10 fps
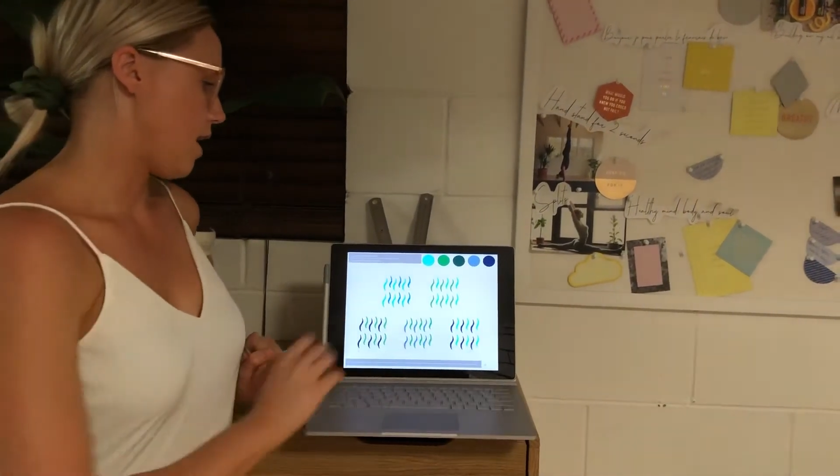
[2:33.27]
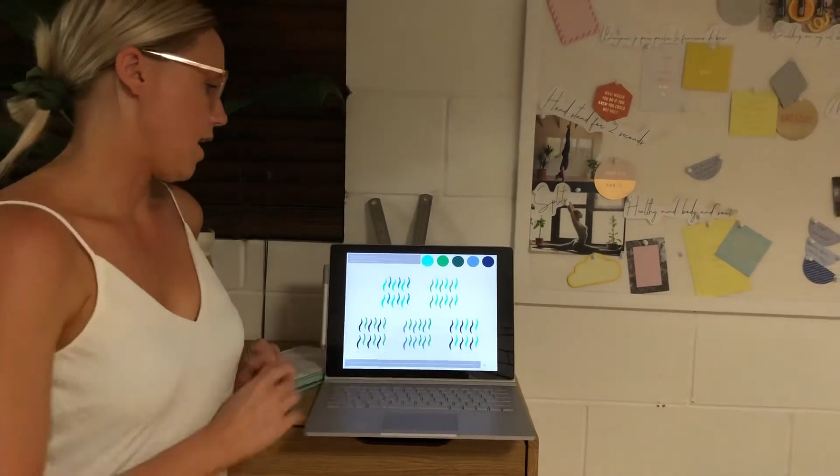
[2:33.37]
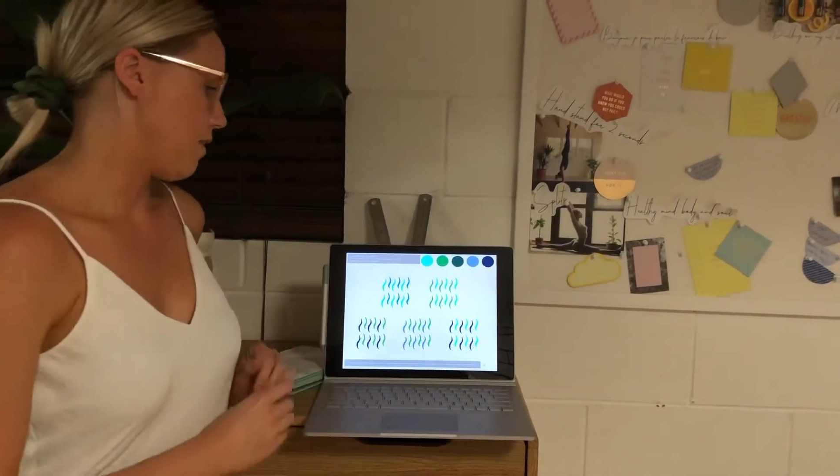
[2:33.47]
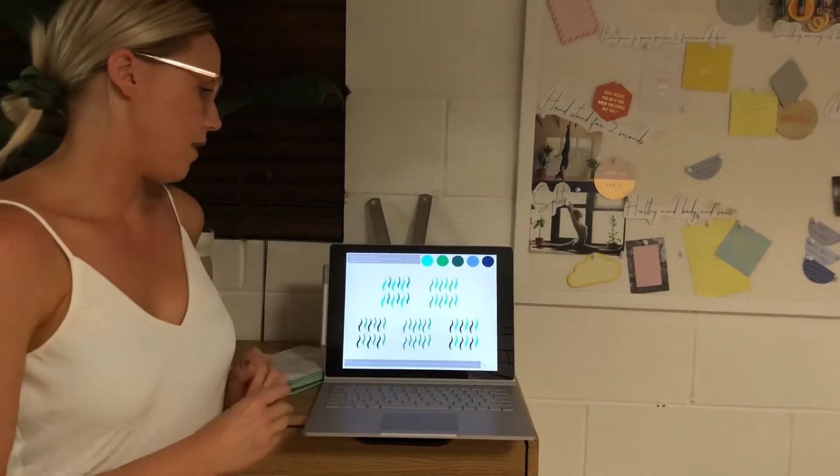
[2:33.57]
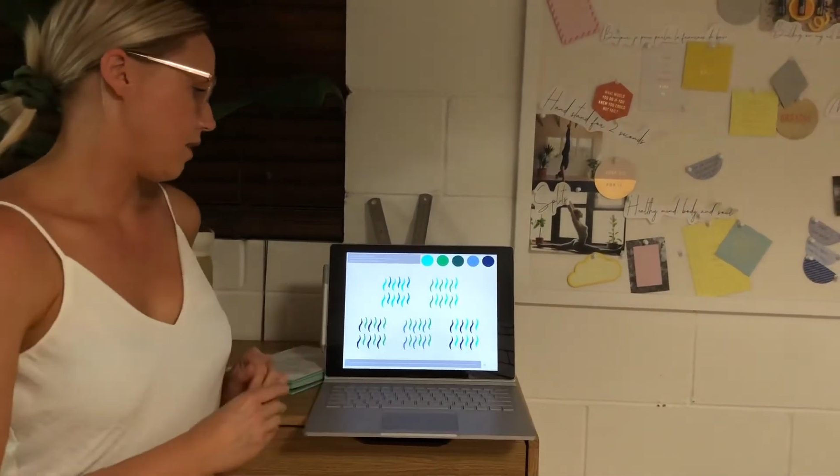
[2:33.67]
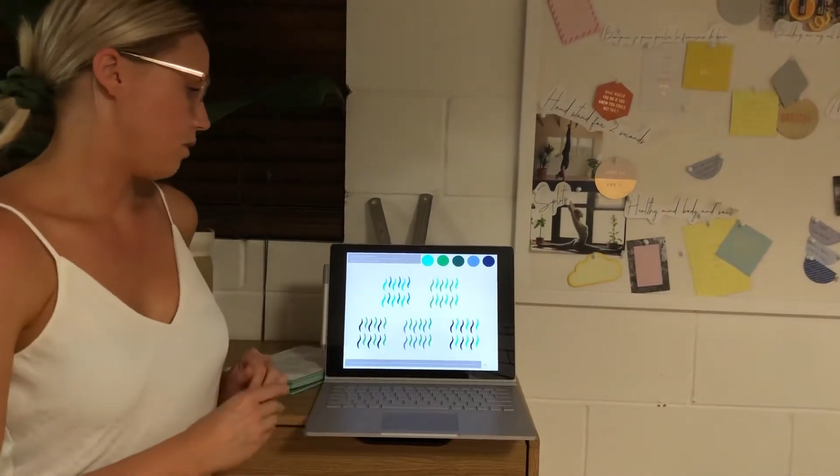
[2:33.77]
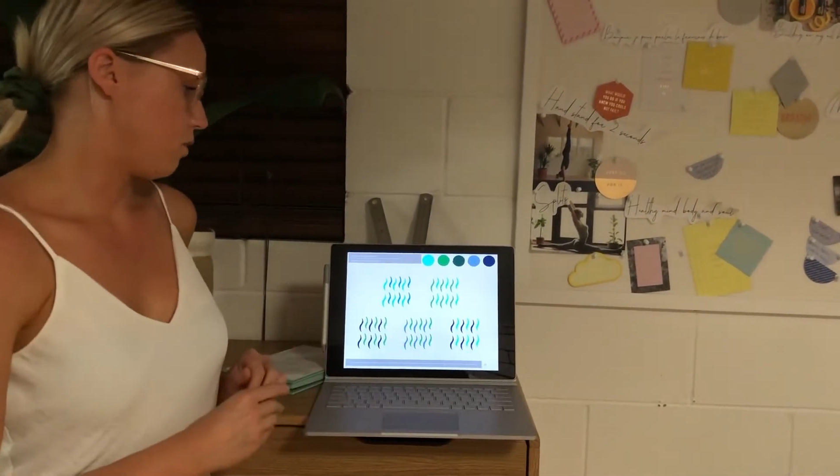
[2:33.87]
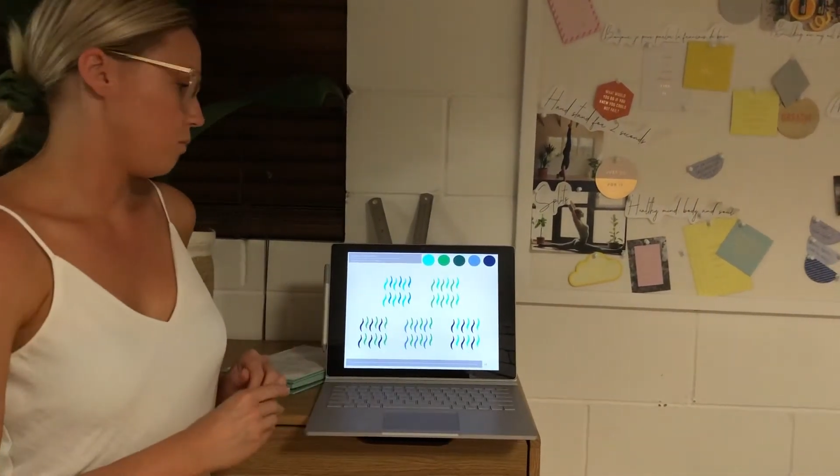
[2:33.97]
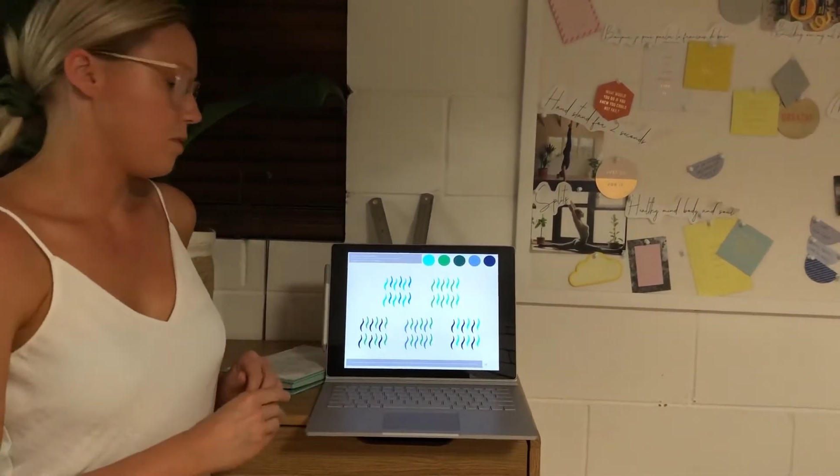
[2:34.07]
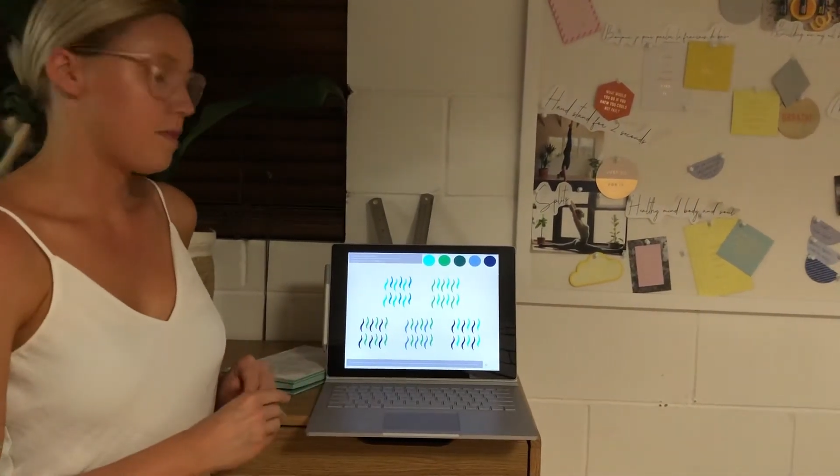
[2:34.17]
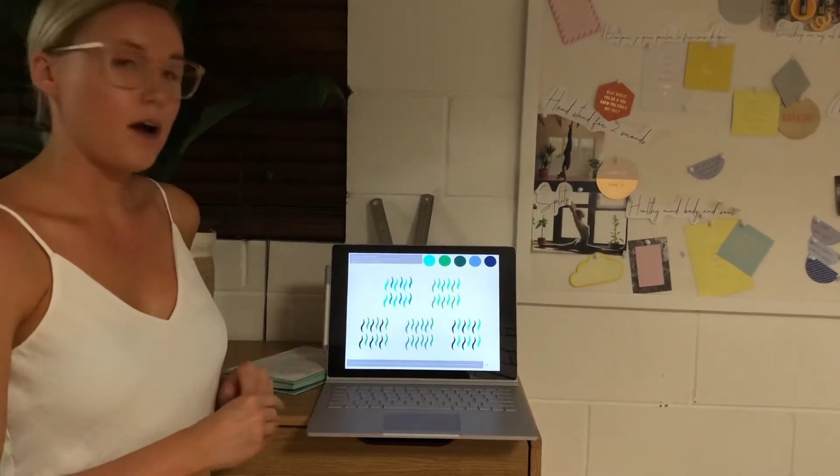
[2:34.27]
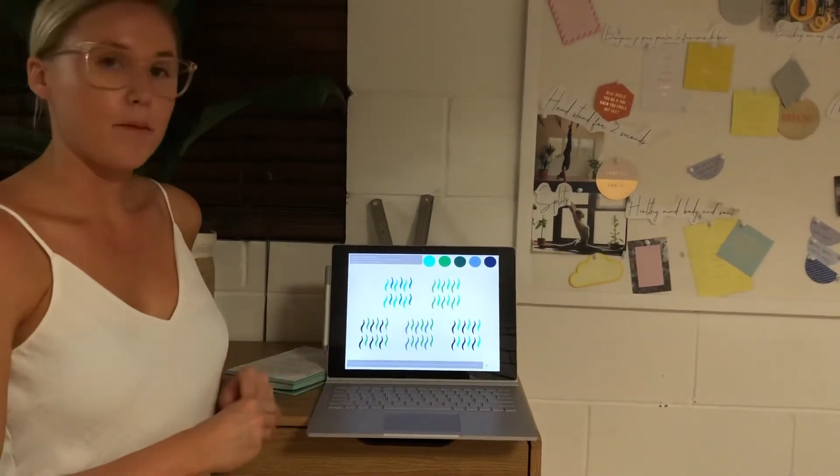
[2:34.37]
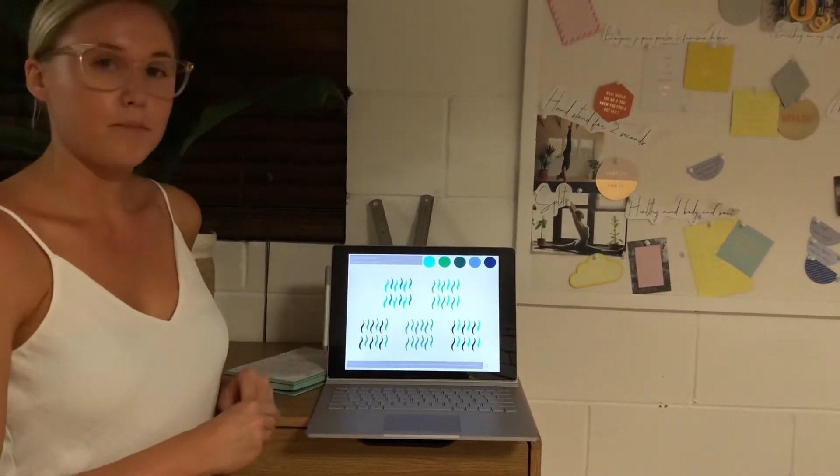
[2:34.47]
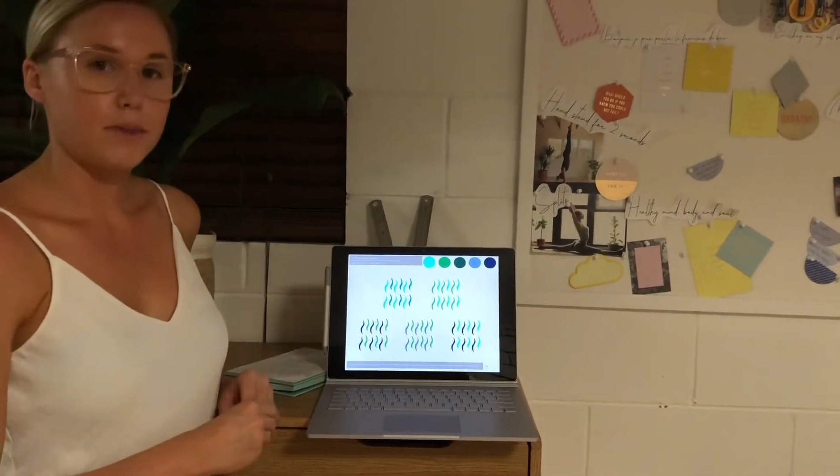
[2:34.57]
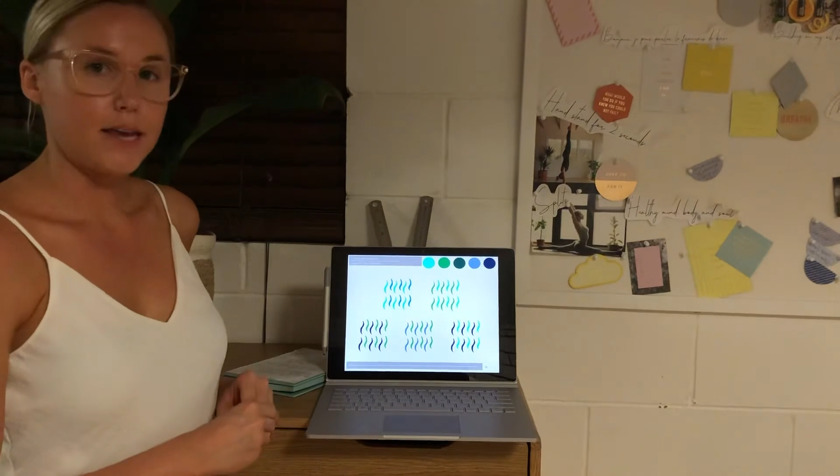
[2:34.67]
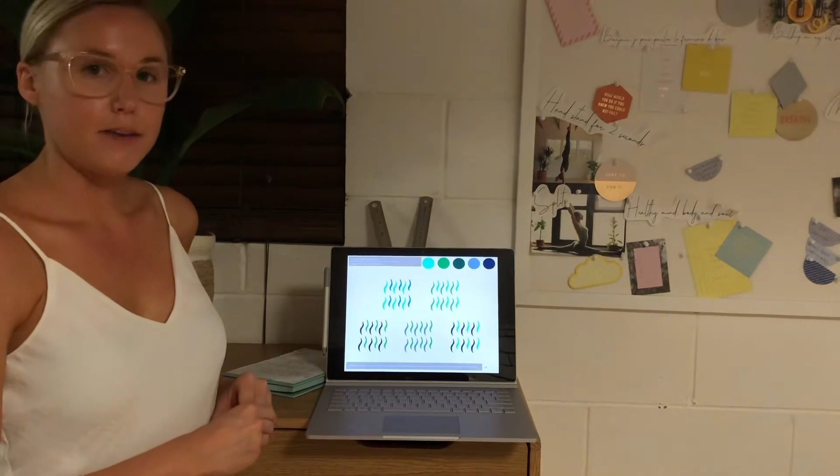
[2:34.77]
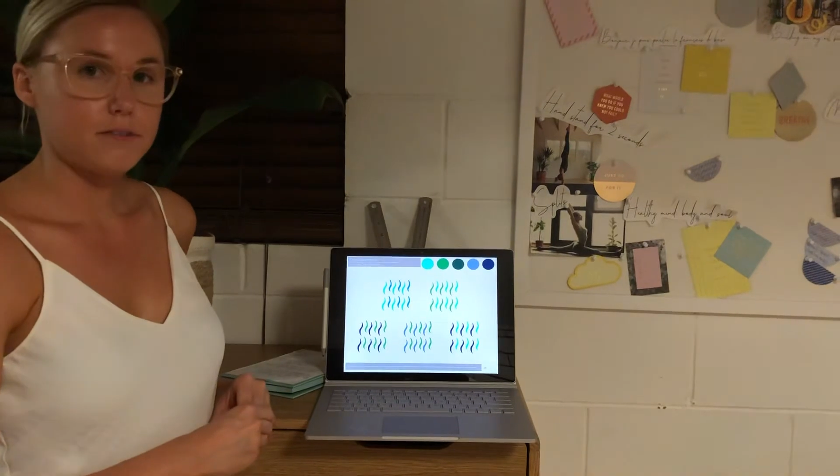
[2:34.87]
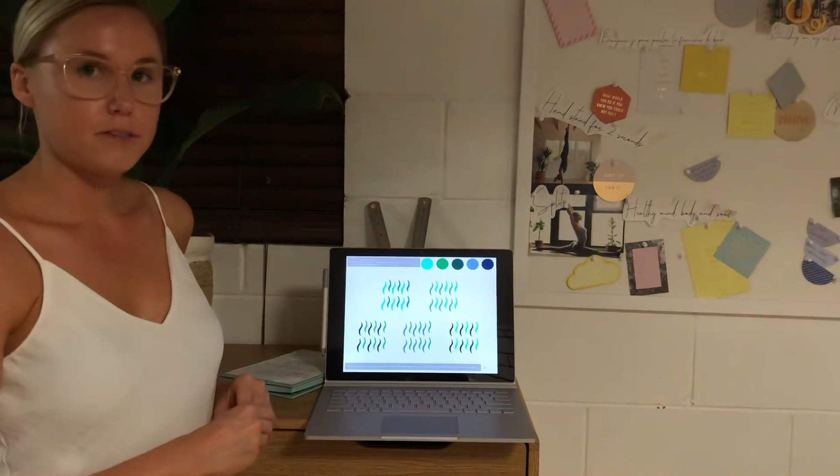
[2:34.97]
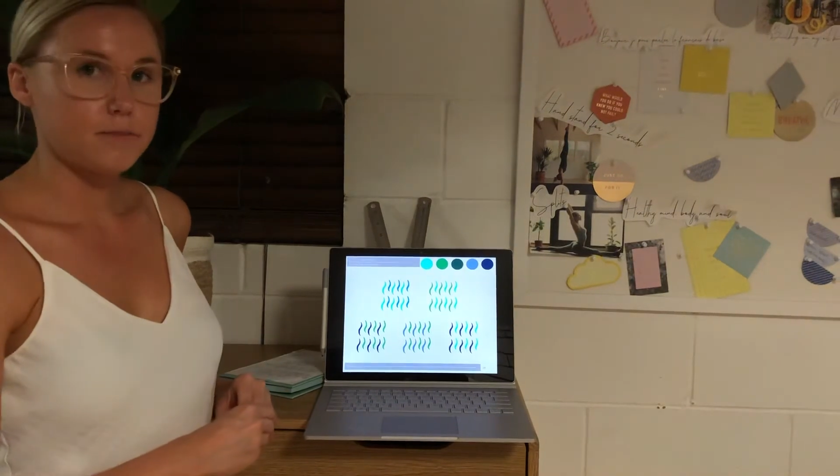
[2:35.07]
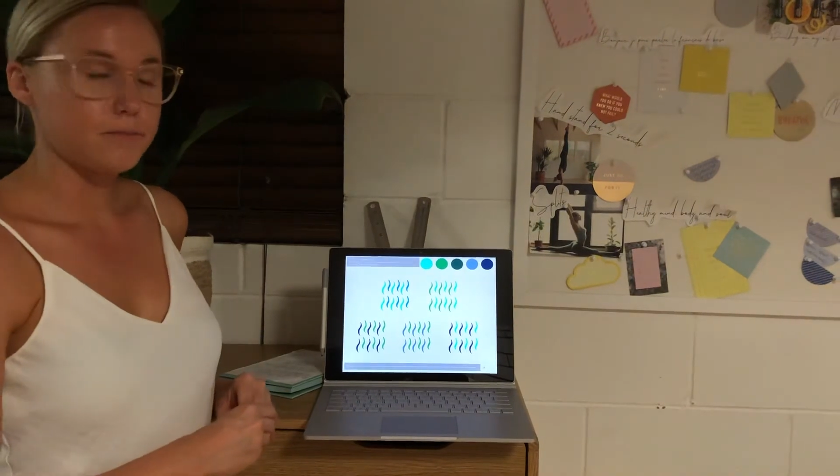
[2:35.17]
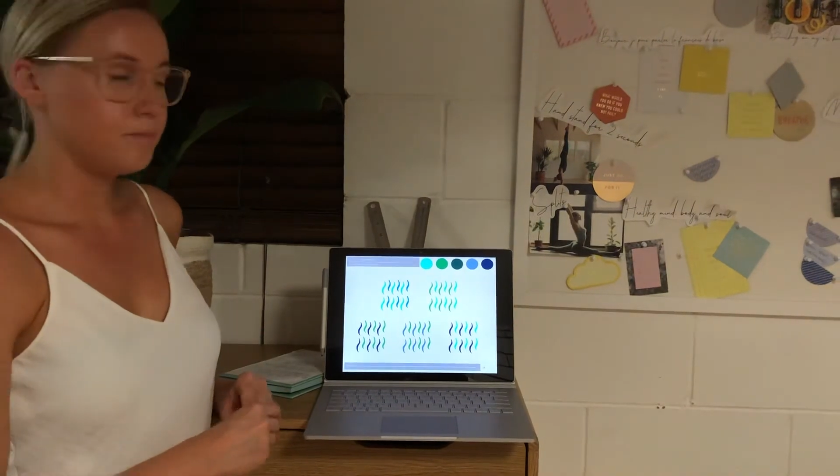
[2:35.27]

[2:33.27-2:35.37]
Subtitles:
and then with the gum leaves.